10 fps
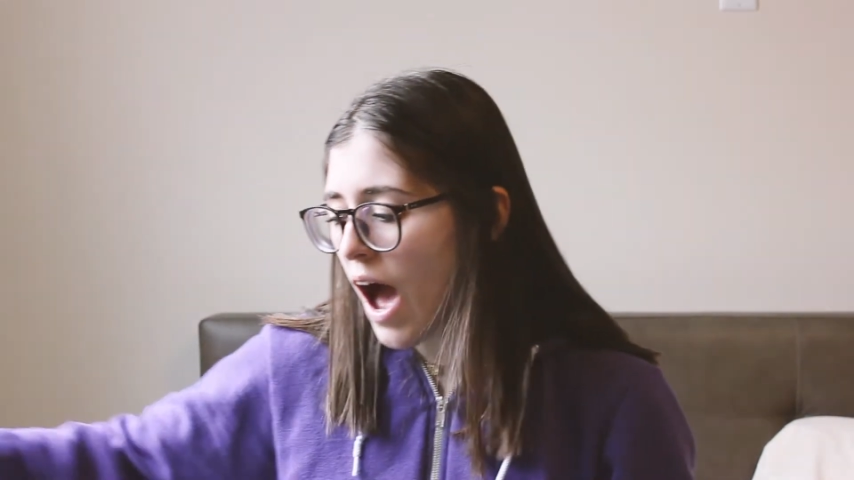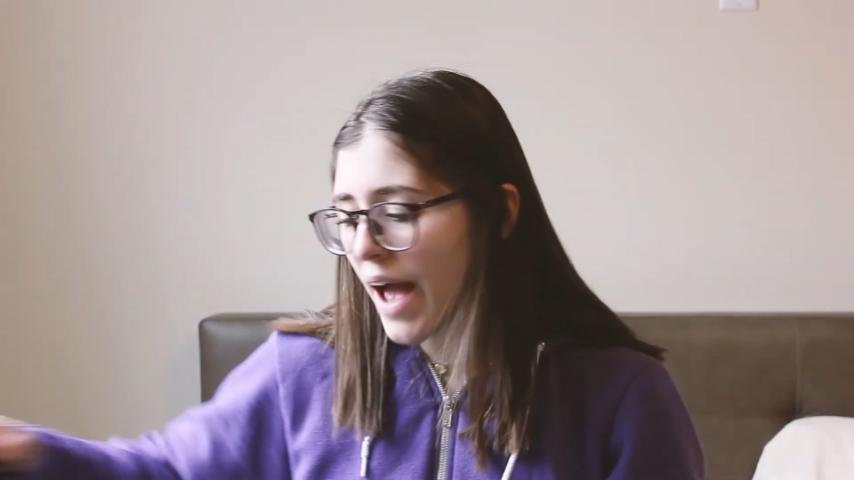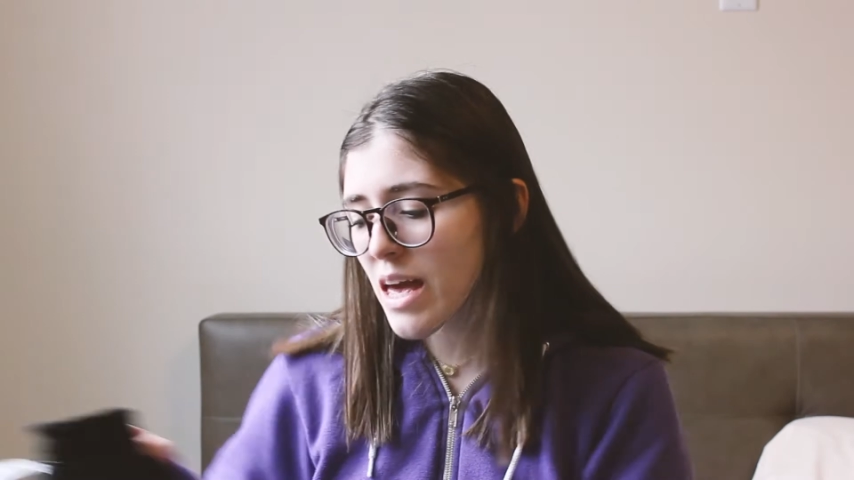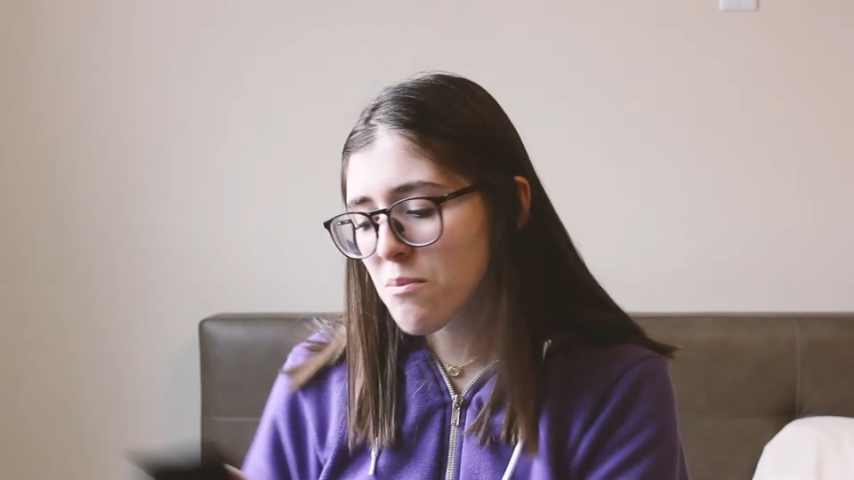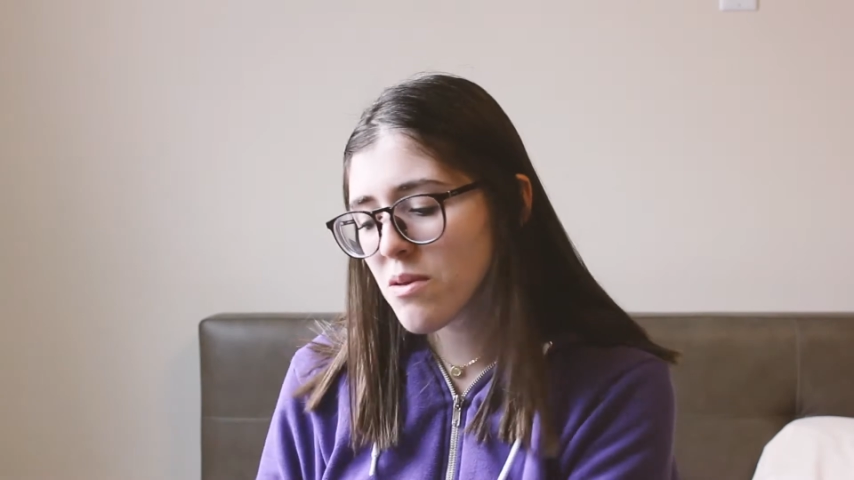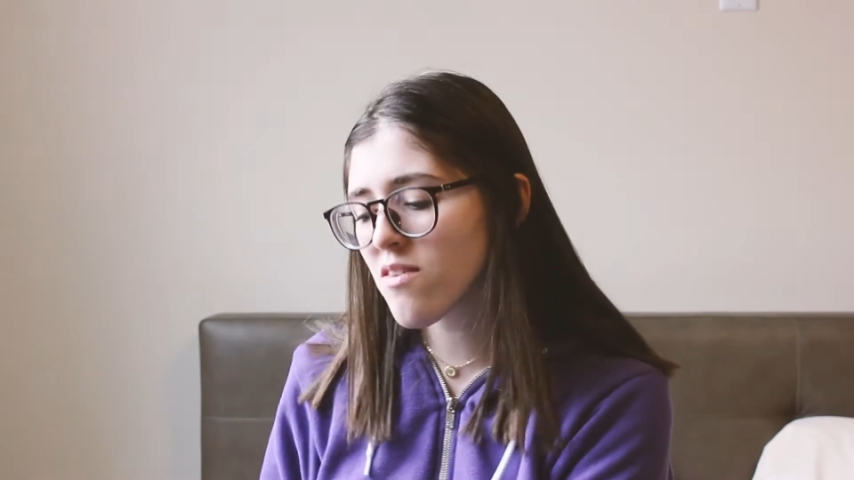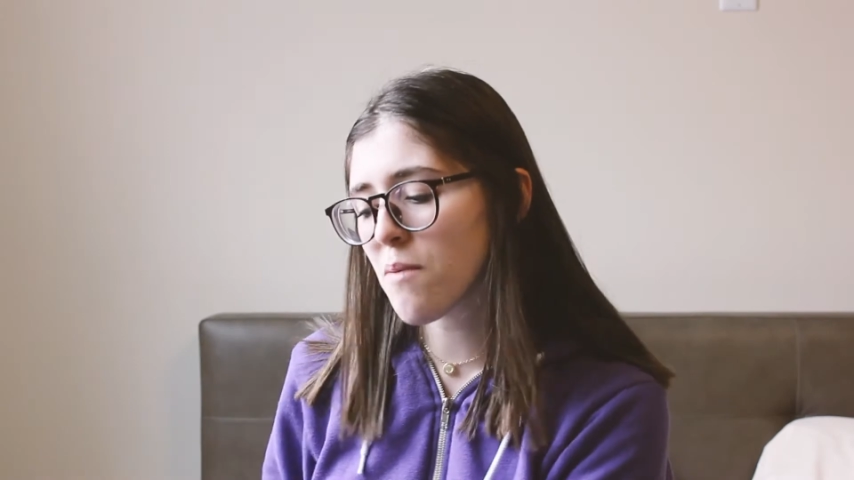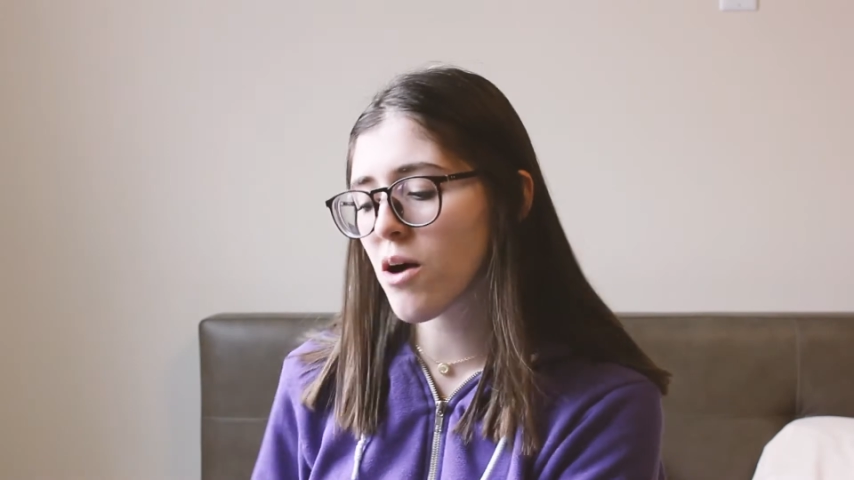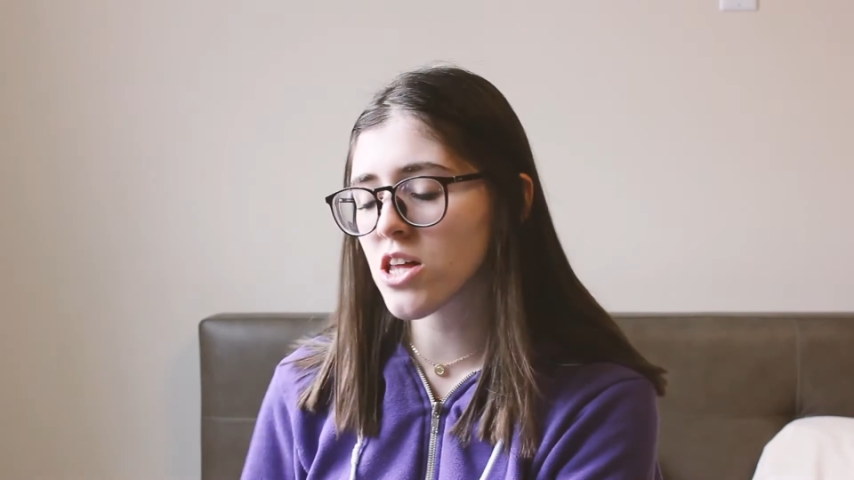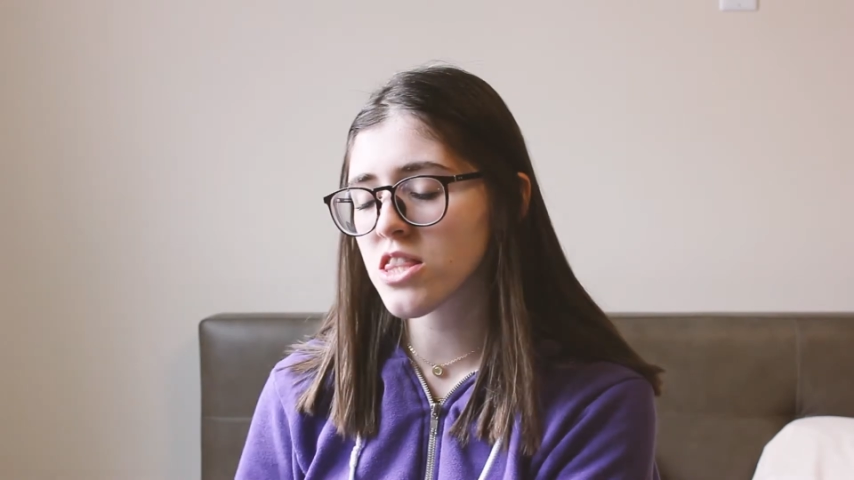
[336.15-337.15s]
I can't
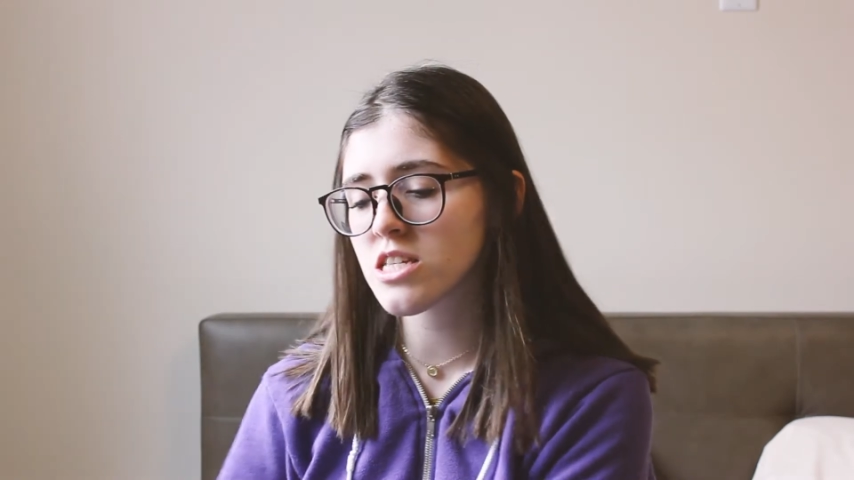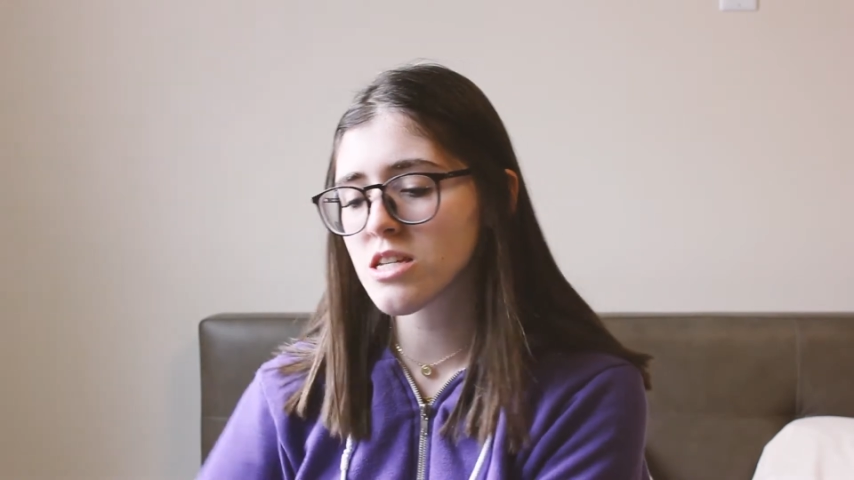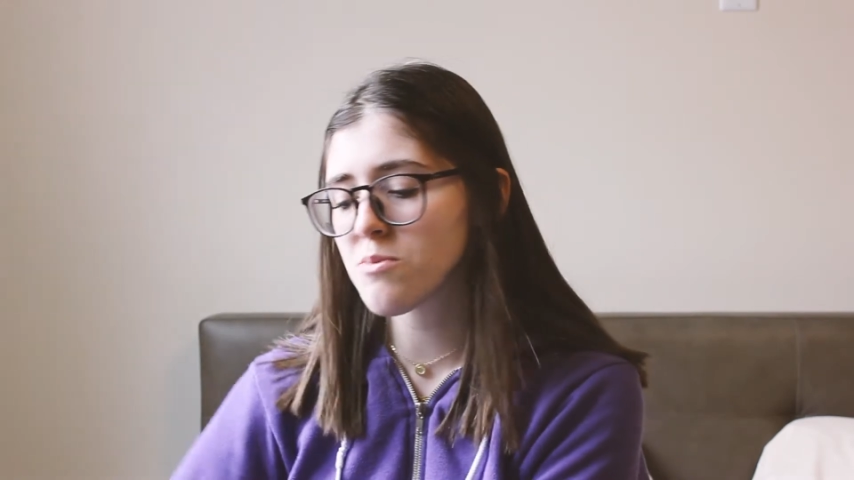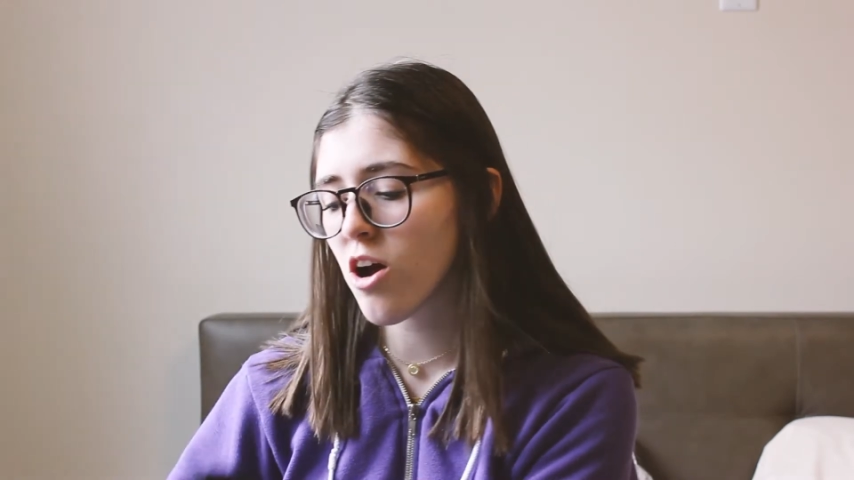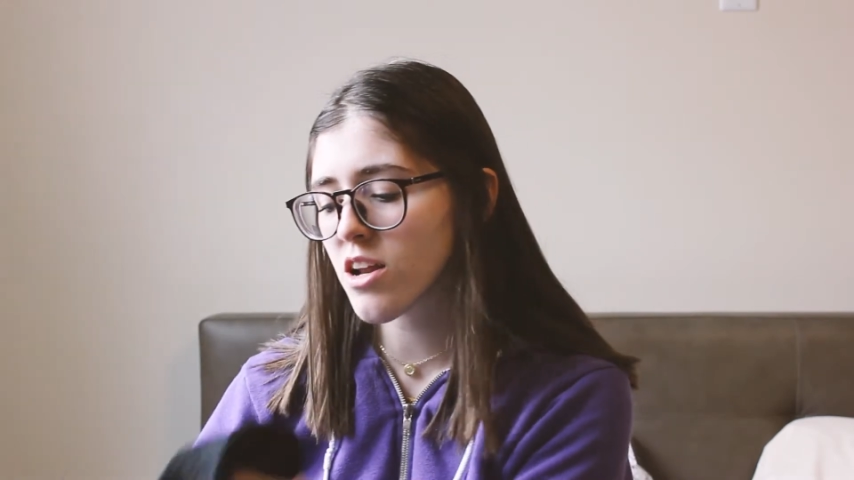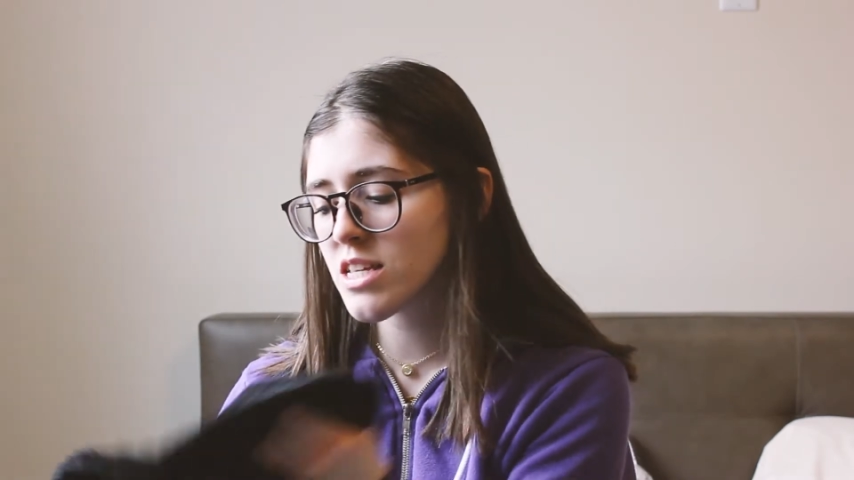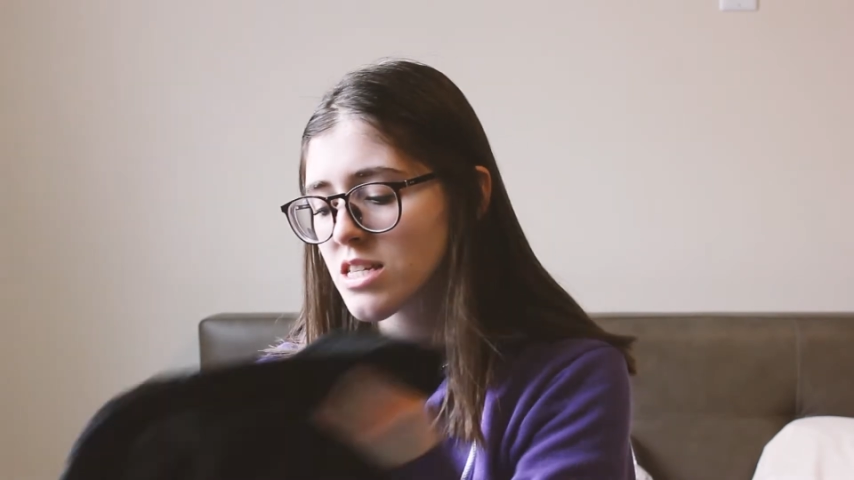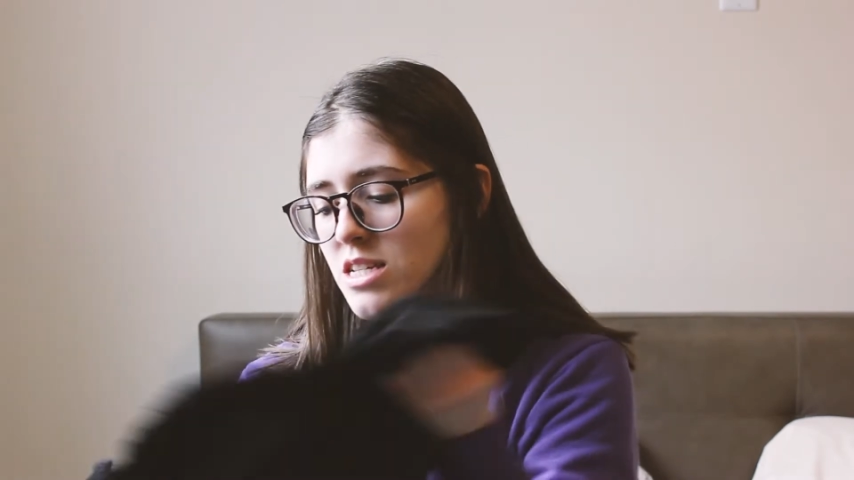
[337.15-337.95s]
believe I bought these, to be honest,